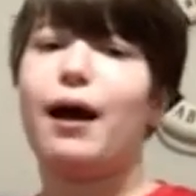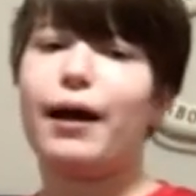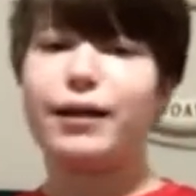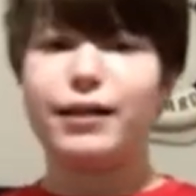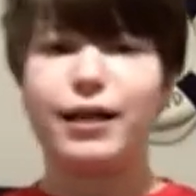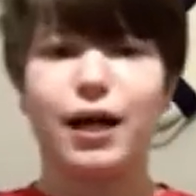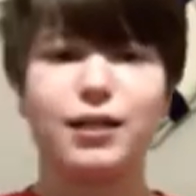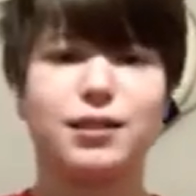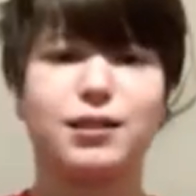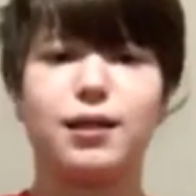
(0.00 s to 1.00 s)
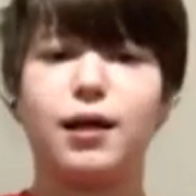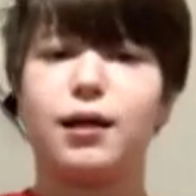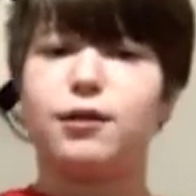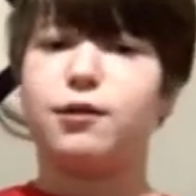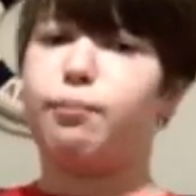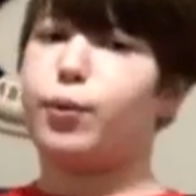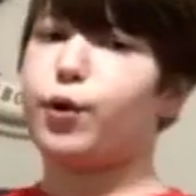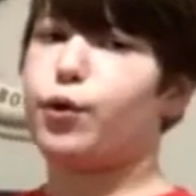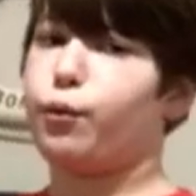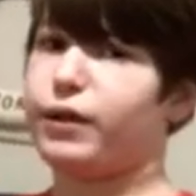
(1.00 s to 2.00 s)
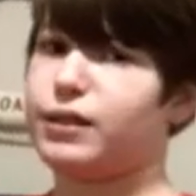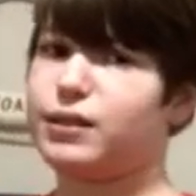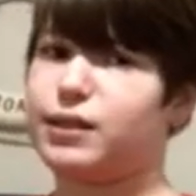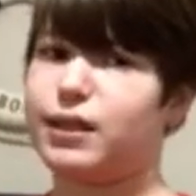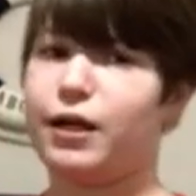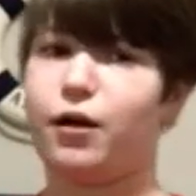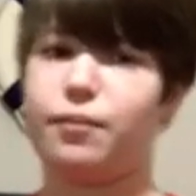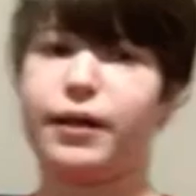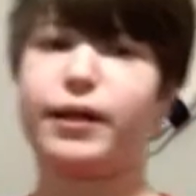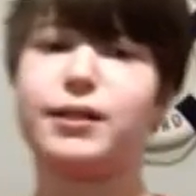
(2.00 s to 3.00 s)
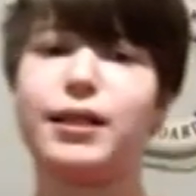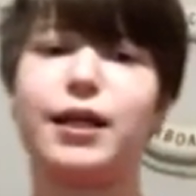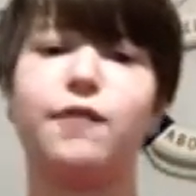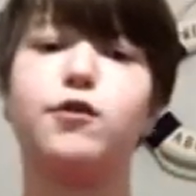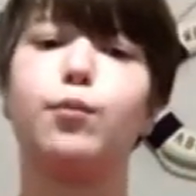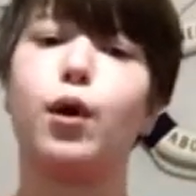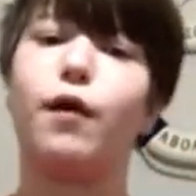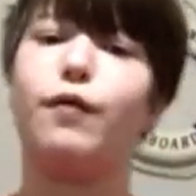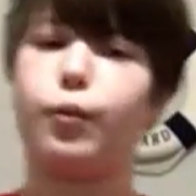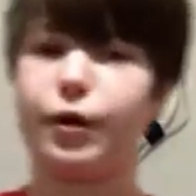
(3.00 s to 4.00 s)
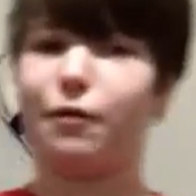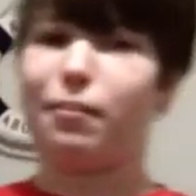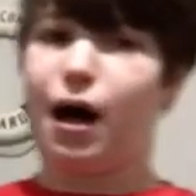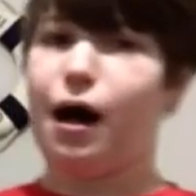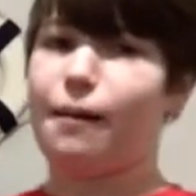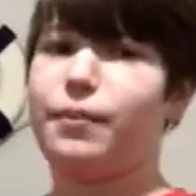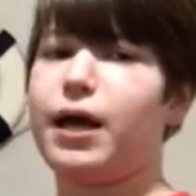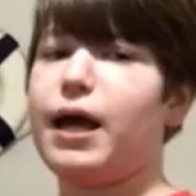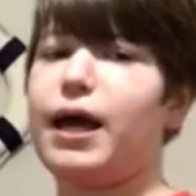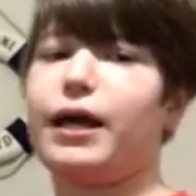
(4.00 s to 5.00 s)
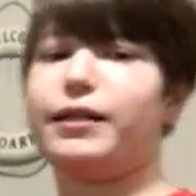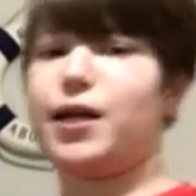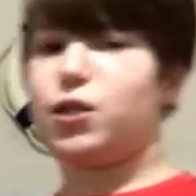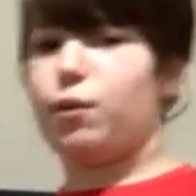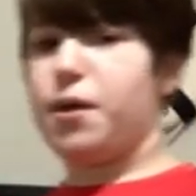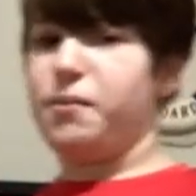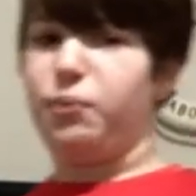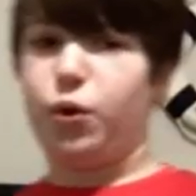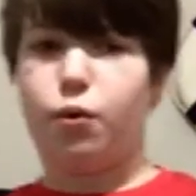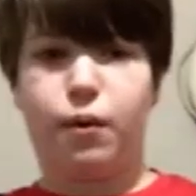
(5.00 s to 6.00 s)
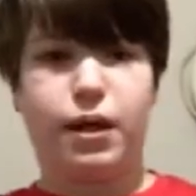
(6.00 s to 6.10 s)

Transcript: I guess the book wins here because it gives more of a real pop, and that's why the book